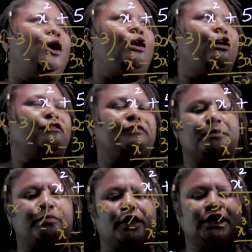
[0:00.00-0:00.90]
of a
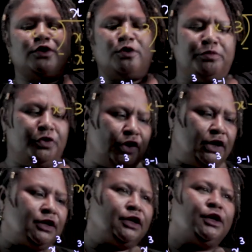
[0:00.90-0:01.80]
polynomial,
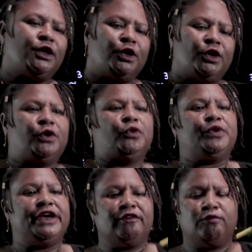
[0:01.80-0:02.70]

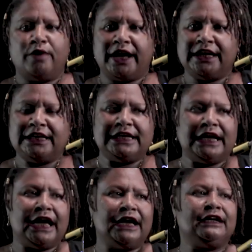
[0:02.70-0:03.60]
we have 1
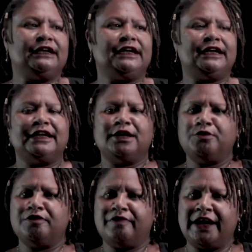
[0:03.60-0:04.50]
here, and then
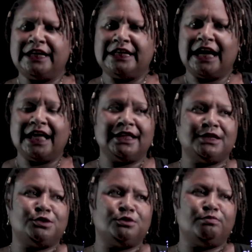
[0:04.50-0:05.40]
we find the other
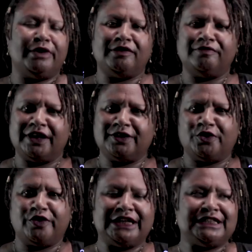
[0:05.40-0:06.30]
2 by
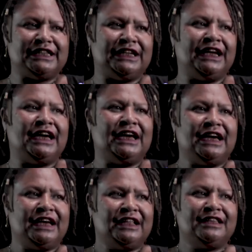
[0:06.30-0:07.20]
factorizing
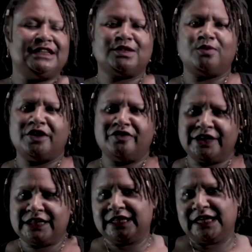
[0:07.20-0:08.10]
this
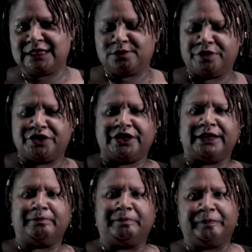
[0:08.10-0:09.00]
quadratic expression.
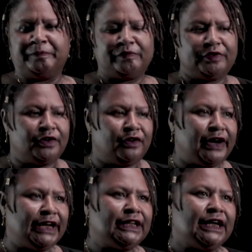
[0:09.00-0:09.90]
All
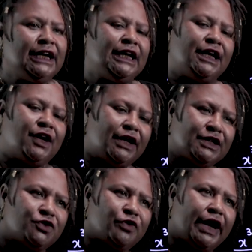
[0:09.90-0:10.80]
right? Now,
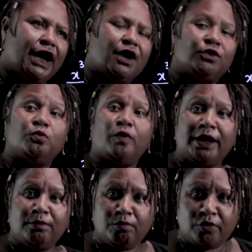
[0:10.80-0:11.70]
let's try out
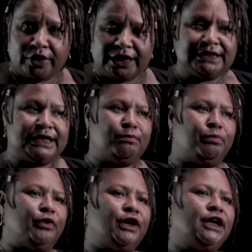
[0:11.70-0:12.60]
one more
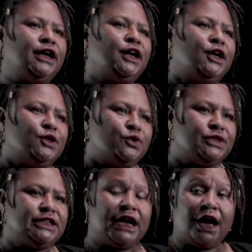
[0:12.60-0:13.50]
example to
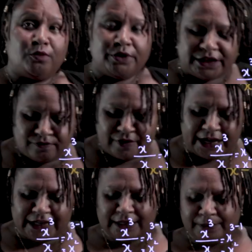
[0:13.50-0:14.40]
see how we
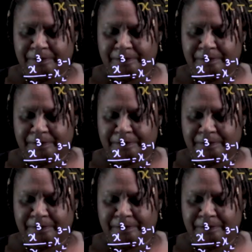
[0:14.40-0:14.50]
divide.